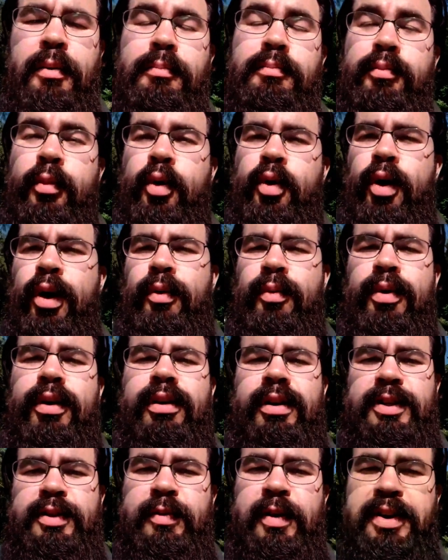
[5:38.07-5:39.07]
more
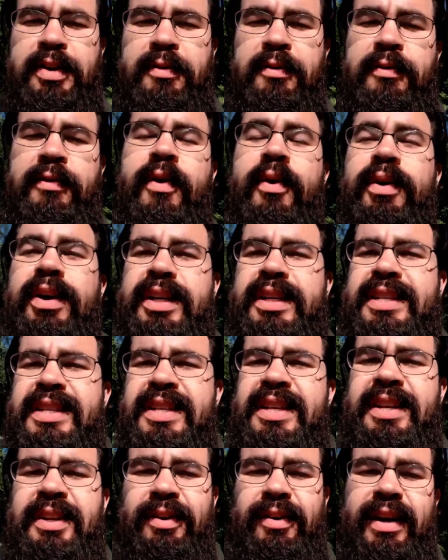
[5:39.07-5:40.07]
words when you
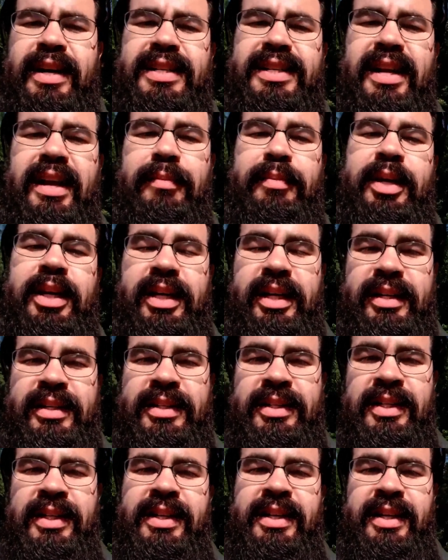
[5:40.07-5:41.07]
focus your essay,
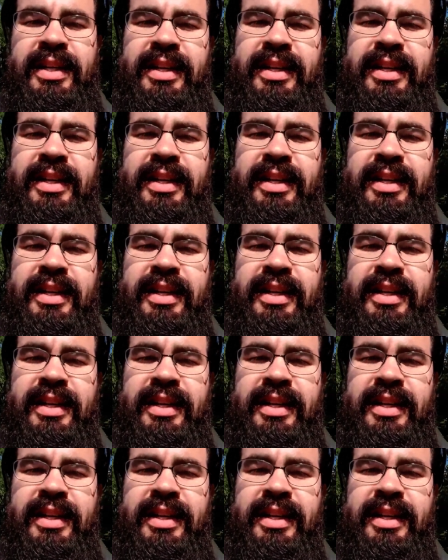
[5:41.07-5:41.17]
because